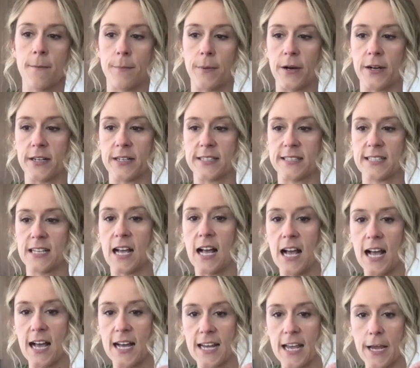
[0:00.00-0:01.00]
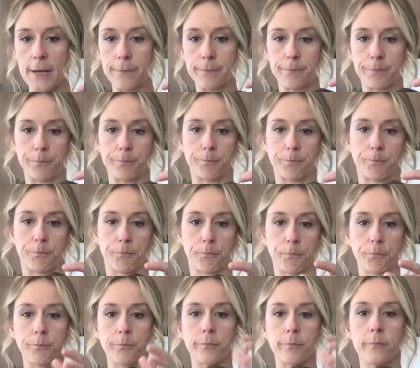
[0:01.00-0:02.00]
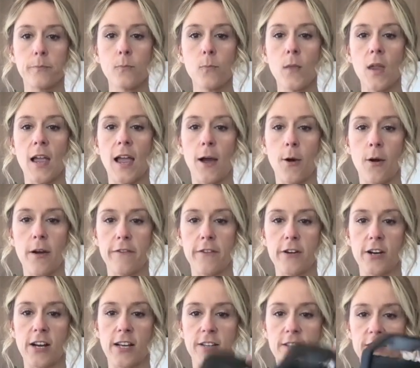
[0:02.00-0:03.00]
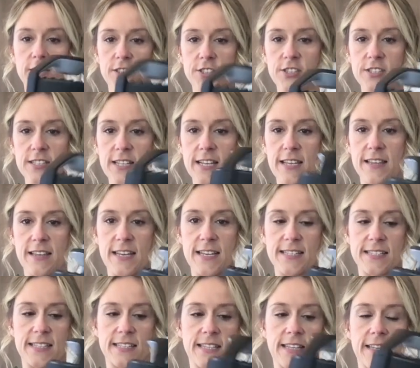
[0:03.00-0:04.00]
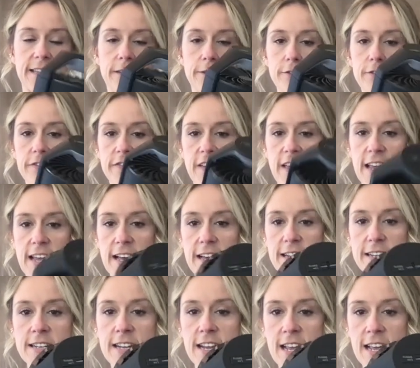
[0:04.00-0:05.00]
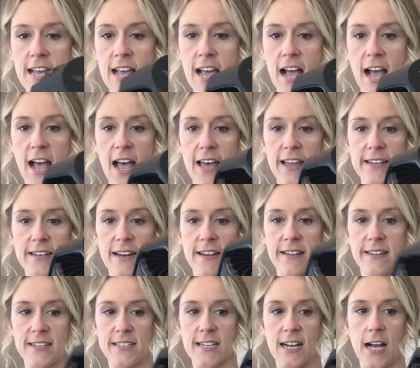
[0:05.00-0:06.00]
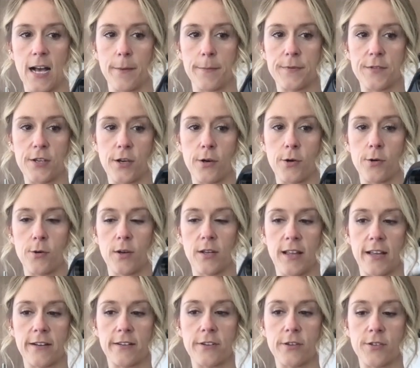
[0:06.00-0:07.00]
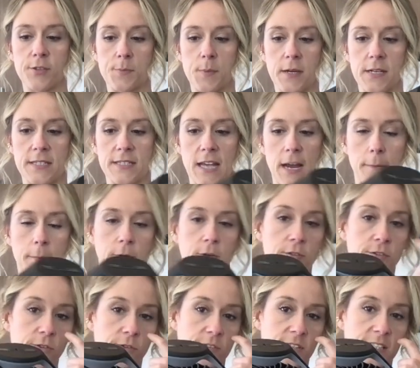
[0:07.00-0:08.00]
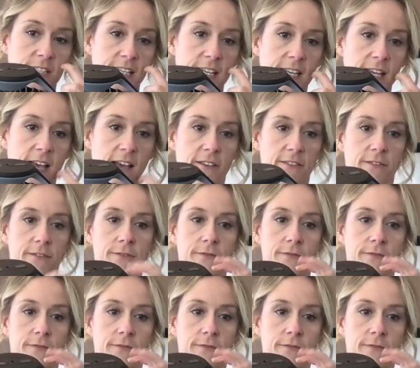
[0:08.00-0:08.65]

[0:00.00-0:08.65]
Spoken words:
bugs on it. However, it looks just like this. It's a little fan on the top. So a lot of those bug zappers you'll see have,